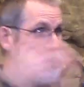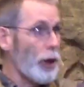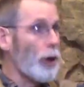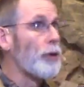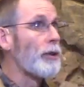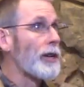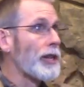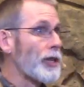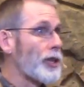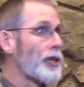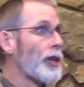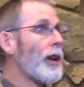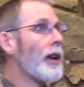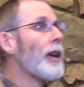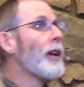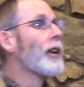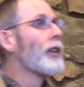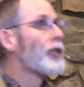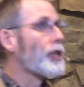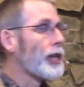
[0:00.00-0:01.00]
So does
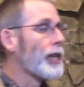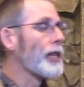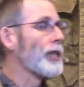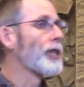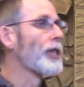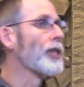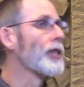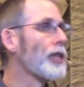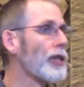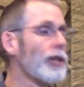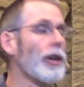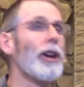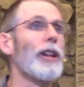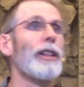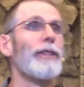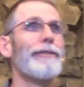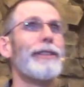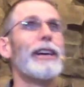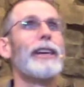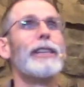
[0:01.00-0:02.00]
Jesus'
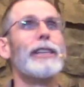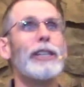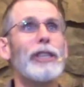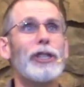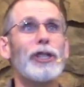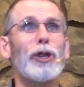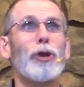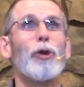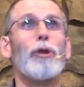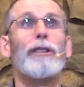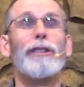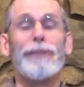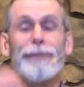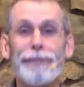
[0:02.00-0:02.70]
Olivet Discourse.